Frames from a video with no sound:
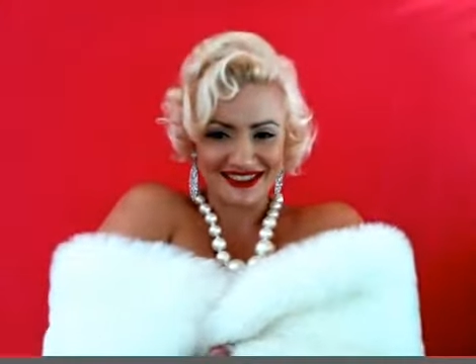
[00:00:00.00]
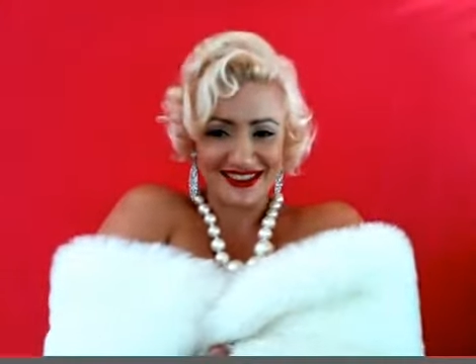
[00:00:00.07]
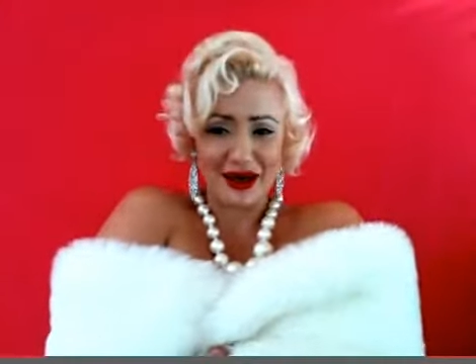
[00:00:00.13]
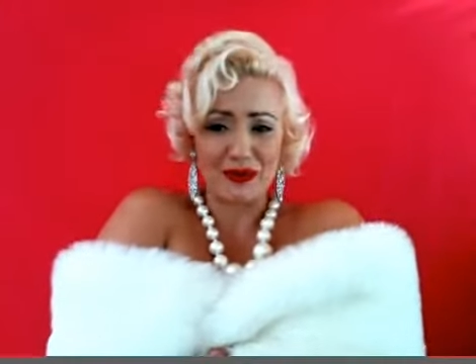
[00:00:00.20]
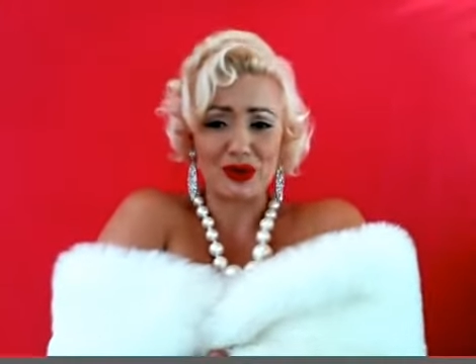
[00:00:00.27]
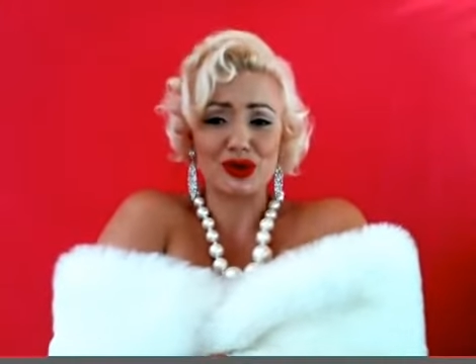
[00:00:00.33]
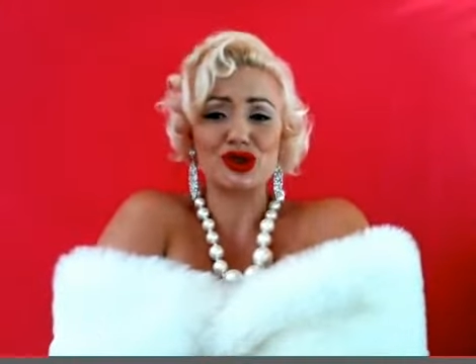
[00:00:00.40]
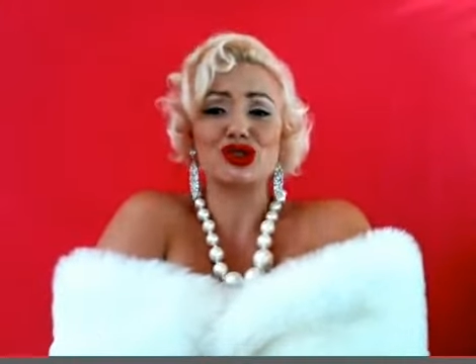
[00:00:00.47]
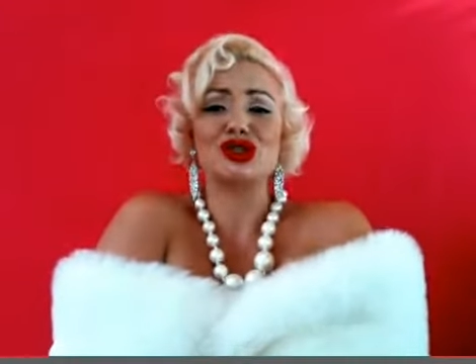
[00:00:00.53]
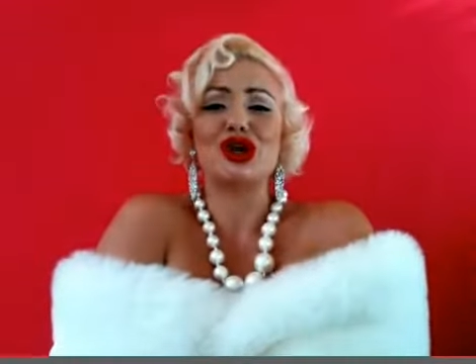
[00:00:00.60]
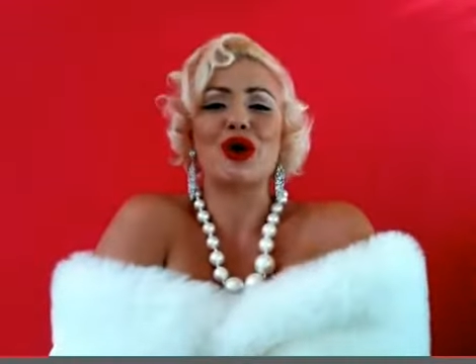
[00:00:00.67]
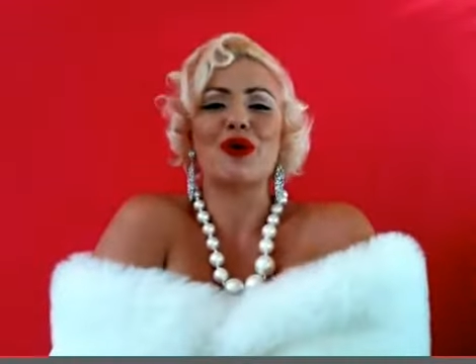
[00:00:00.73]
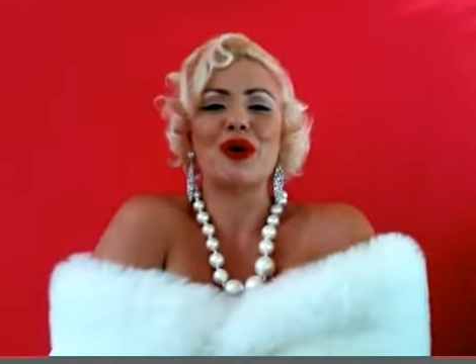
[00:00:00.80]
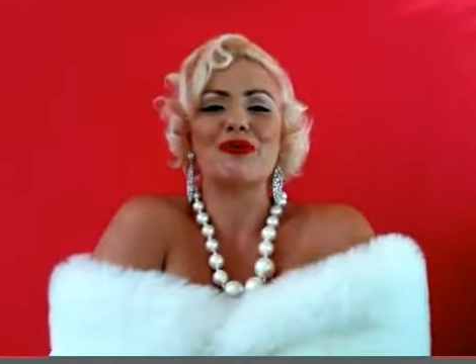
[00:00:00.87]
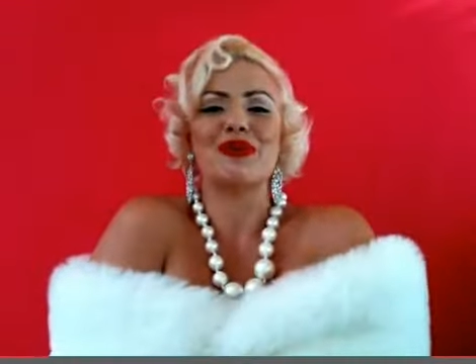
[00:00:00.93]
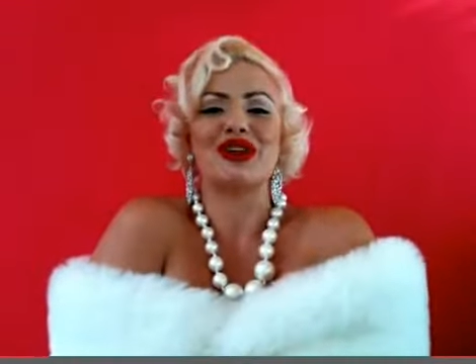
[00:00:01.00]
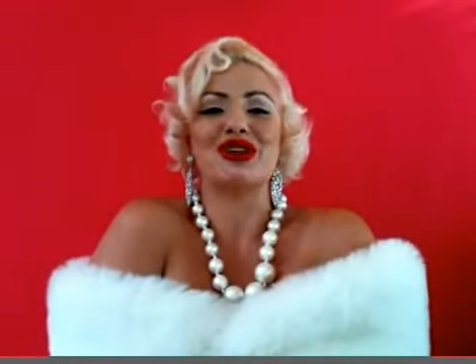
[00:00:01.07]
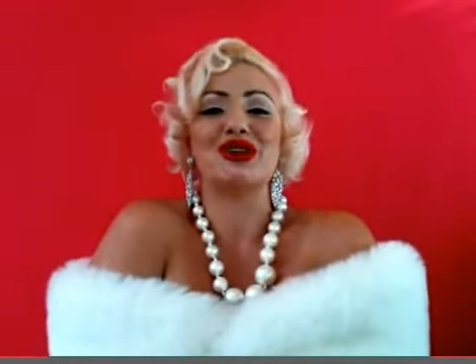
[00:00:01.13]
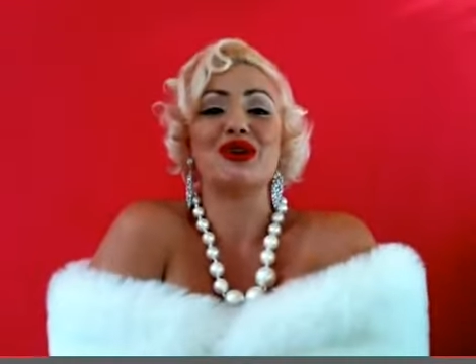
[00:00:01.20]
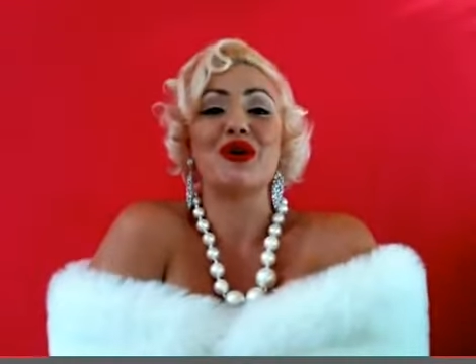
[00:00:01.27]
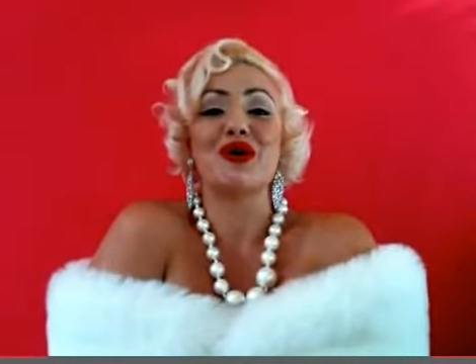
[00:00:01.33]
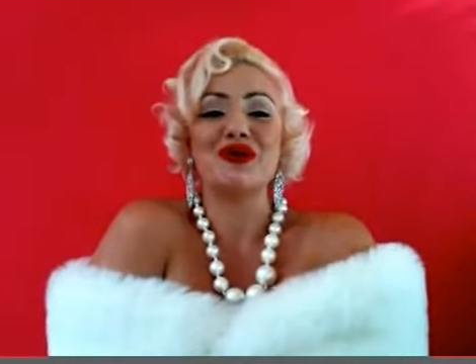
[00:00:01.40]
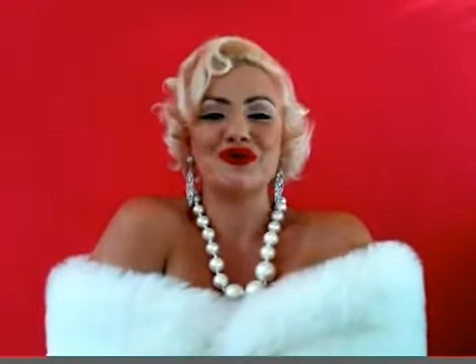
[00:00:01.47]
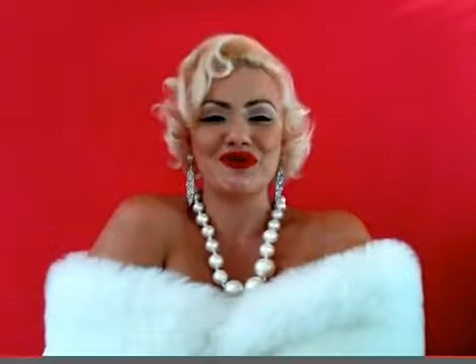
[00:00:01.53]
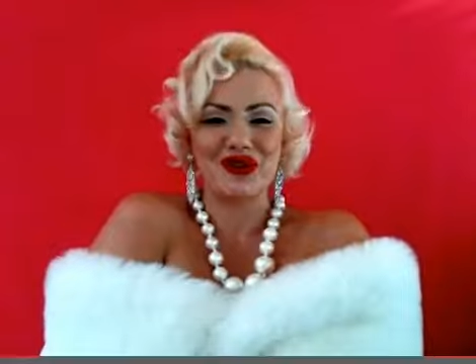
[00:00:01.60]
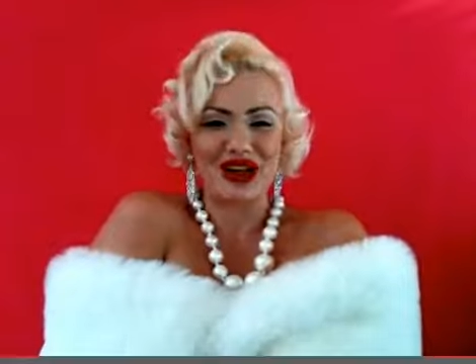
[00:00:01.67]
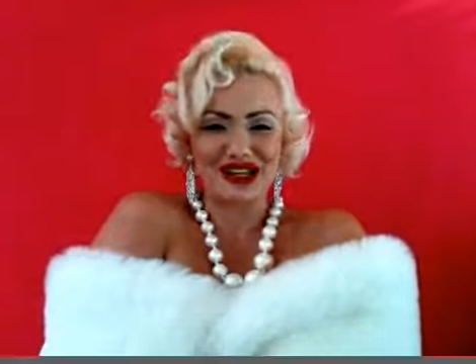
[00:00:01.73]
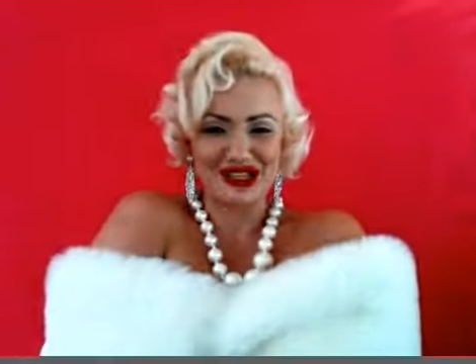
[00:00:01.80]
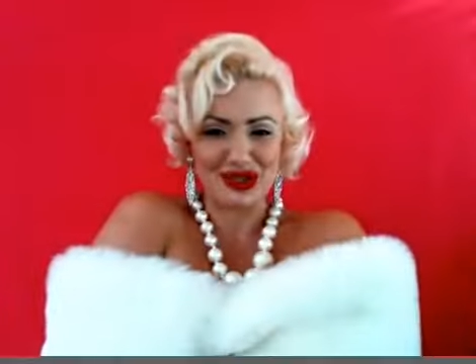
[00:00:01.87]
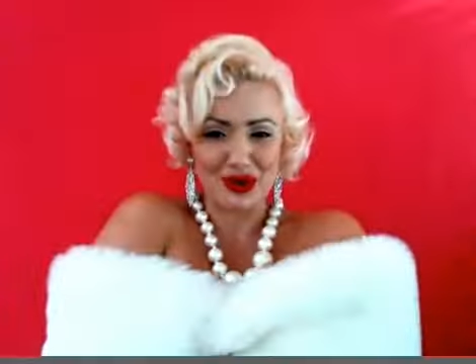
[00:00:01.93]
that will show up at your
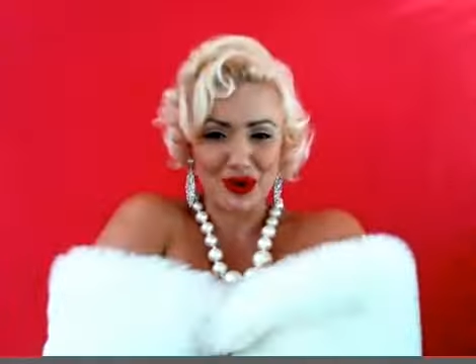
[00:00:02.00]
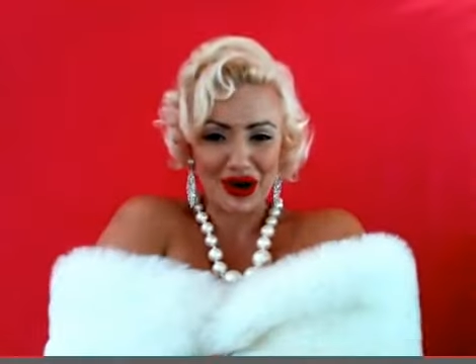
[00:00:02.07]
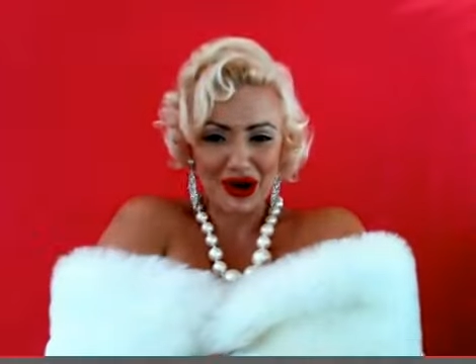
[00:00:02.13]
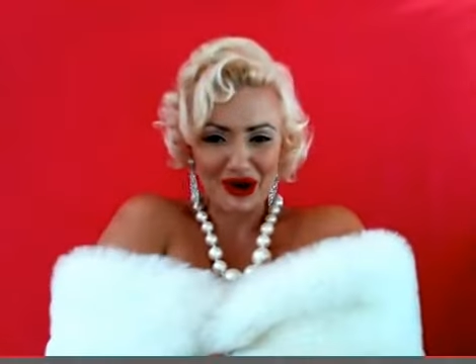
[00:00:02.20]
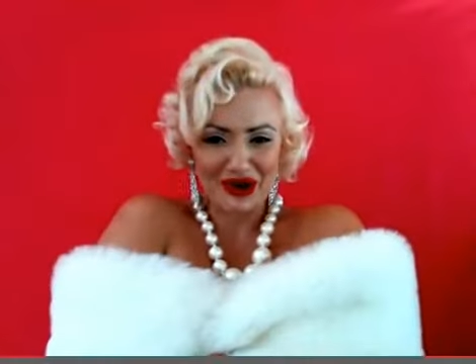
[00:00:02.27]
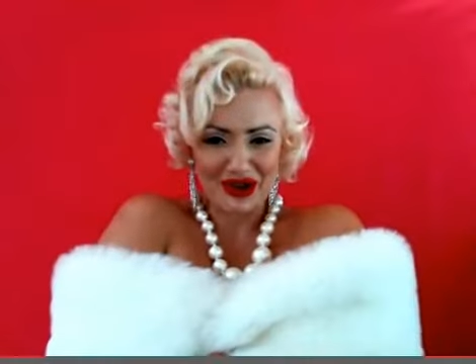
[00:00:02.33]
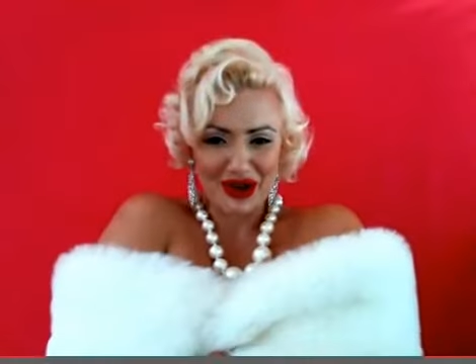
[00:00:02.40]
front door